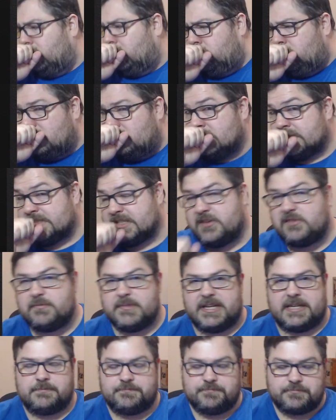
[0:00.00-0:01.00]
excuse
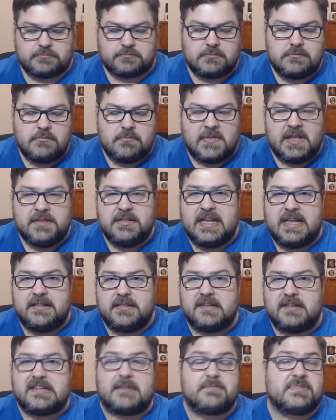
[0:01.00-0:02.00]
me,
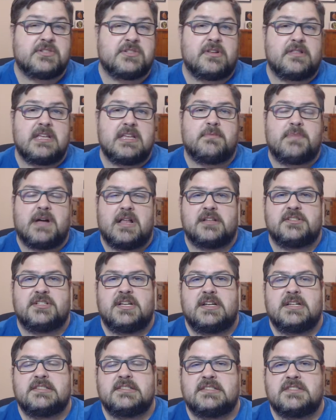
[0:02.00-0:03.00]
then this episode of
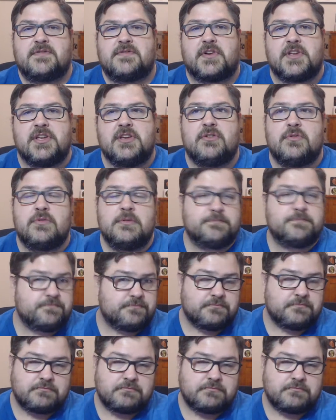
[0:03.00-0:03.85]
Theopologetics is for you.